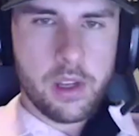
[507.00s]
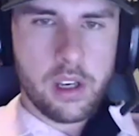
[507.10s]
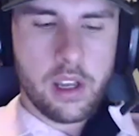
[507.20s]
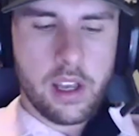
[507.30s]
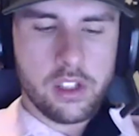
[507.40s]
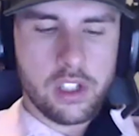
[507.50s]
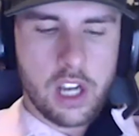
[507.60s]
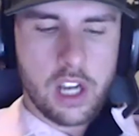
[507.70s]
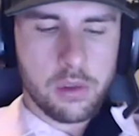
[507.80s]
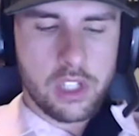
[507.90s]
and, and
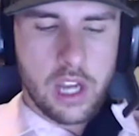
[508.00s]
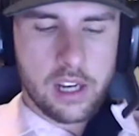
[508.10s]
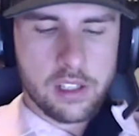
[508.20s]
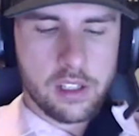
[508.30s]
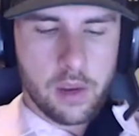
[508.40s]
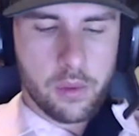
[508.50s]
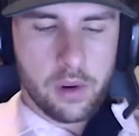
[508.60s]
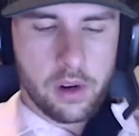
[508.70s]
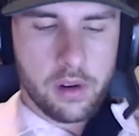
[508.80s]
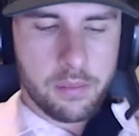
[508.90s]
Joshua Jackson that
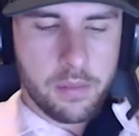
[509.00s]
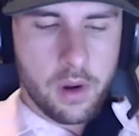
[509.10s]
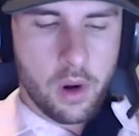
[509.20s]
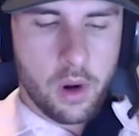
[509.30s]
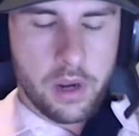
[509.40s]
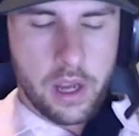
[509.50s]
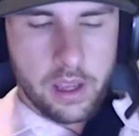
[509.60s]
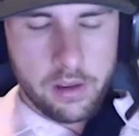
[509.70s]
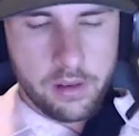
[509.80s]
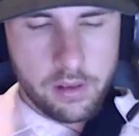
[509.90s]
were in Open
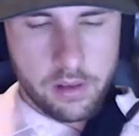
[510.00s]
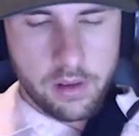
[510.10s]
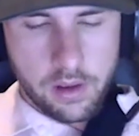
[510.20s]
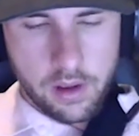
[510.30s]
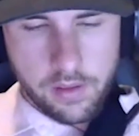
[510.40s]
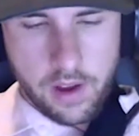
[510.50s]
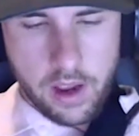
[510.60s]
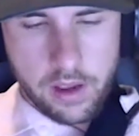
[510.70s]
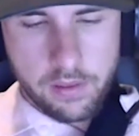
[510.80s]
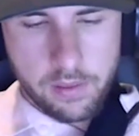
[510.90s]
A, if
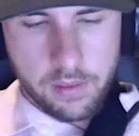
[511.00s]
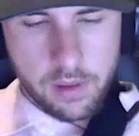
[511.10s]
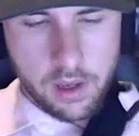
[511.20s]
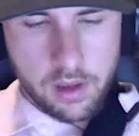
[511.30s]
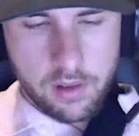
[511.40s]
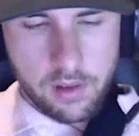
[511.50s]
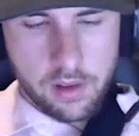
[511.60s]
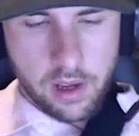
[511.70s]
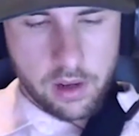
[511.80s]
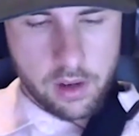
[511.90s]
I
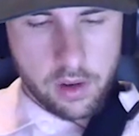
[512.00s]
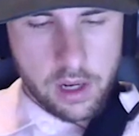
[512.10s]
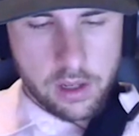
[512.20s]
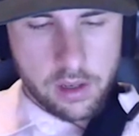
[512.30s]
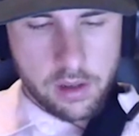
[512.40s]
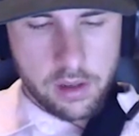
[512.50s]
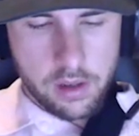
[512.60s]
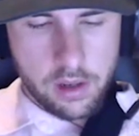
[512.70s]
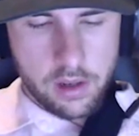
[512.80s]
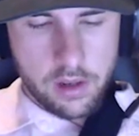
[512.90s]
stand corrected.
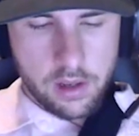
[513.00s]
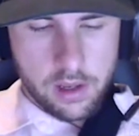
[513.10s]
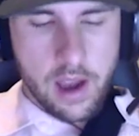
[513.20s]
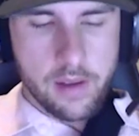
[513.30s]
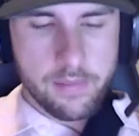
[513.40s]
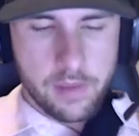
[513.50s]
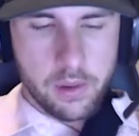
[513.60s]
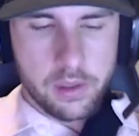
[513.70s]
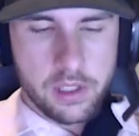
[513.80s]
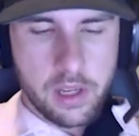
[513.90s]
Yeah, it
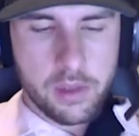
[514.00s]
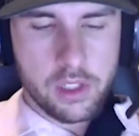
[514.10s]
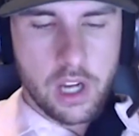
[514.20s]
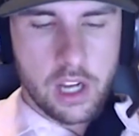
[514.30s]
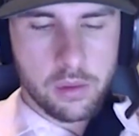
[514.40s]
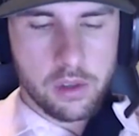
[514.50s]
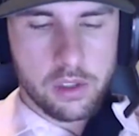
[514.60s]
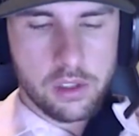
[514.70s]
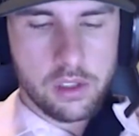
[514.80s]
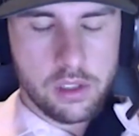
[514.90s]
was him and Joshua
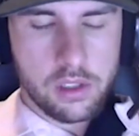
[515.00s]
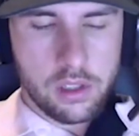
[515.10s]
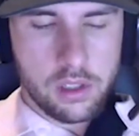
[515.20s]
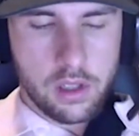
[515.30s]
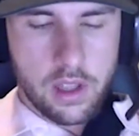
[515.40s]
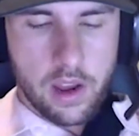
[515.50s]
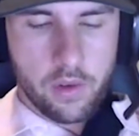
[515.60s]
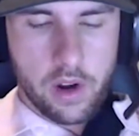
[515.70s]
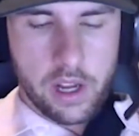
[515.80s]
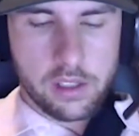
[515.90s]
that
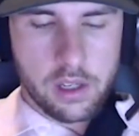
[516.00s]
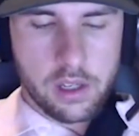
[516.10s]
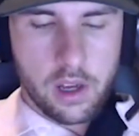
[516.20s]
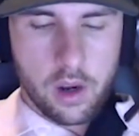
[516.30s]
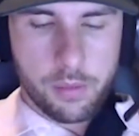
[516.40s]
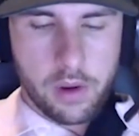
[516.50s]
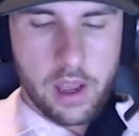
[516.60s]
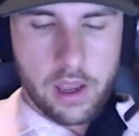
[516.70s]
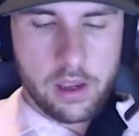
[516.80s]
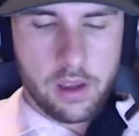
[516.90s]
raced uh, Open
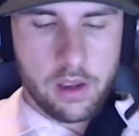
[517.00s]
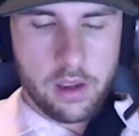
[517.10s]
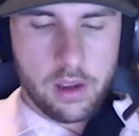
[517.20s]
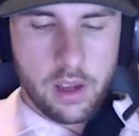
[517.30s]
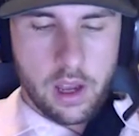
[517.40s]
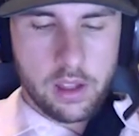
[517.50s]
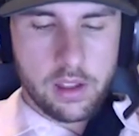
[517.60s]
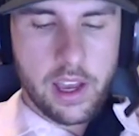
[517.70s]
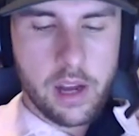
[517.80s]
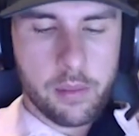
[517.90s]
A. I think
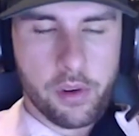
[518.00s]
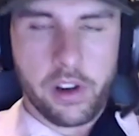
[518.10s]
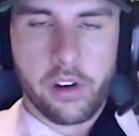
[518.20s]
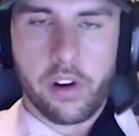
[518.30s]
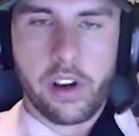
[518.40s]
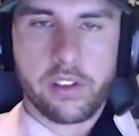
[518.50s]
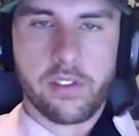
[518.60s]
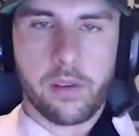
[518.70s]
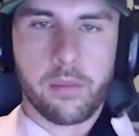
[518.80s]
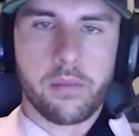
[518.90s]
they had a pretty good race
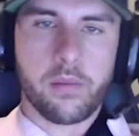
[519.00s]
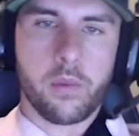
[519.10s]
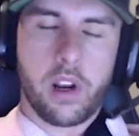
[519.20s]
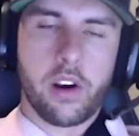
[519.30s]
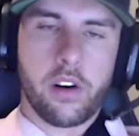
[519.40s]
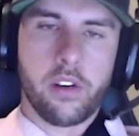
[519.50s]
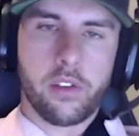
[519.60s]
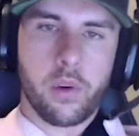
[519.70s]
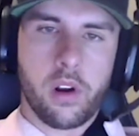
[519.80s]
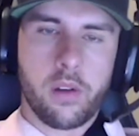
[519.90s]
from what I heard
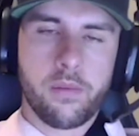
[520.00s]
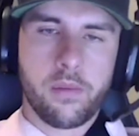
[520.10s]
as well.